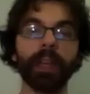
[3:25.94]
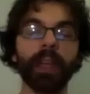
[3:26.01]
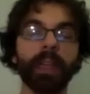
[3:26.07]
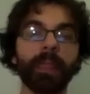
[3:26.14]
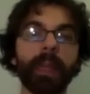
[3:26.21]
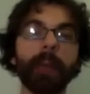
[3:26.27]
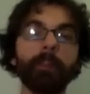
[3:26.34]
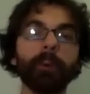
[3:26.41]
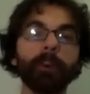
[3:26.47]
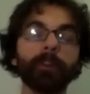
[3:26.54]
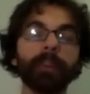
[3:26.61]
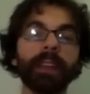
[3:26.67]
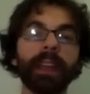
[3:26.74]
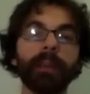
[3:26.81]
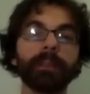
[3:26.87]
that board
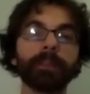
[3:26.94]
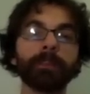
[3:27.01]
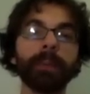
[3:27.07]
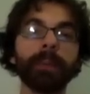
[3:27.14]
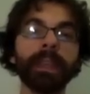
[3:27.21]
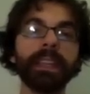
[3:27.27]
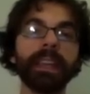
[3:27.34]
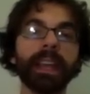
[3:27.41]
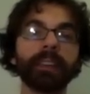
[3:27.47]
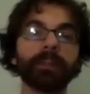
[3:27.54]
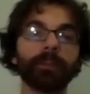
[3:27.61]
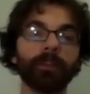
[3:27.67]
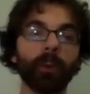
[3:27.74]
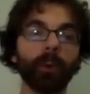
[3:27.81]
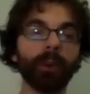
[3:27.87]
may have as many as
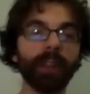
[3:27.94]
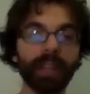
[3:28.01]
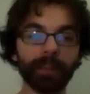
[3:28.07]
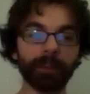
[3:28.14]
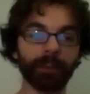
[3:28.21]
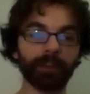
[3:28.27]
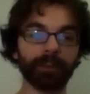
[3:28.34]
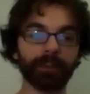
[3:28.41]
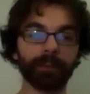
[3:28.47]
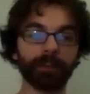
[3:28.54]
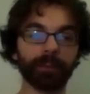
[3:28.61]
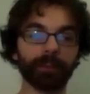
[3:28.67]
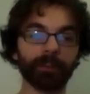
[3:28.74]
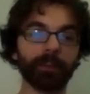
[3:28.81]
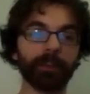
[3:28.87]
4 neighbors,
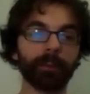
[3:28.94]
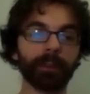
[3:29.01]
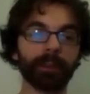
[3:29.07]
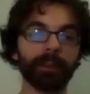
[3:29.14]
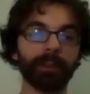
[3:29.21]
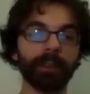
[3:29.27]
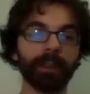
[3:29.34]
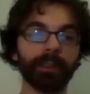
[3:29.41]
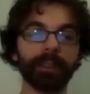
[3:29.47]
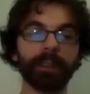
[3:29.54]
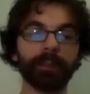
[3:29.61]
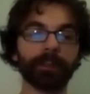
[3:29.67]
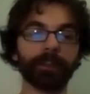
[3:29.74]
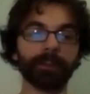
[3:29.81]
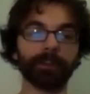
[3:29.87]
which will return as an
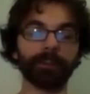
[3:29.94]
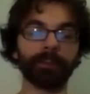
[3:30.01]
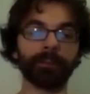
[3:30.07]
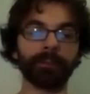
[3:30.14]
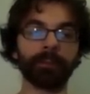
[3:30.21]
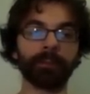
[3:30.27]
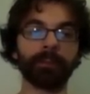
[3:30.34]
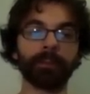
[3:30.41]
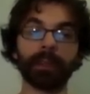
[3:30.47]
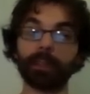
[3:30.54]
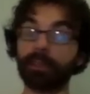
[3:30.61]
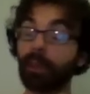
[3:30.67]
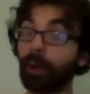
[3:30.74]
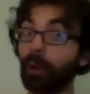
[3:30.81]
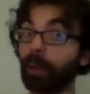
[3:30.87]
iterable. Now it's
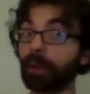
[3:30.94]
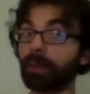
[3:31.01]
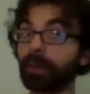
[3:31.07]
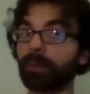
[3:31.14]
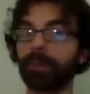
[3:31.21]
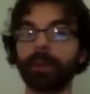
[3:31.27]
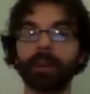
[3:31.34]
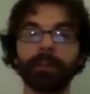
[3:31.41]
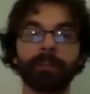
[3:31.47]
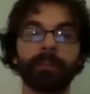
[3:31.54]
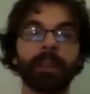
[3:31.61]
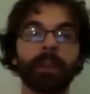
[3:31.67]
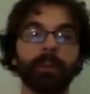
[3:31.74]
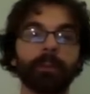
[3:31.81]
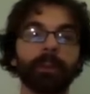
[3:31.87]
not always 4. For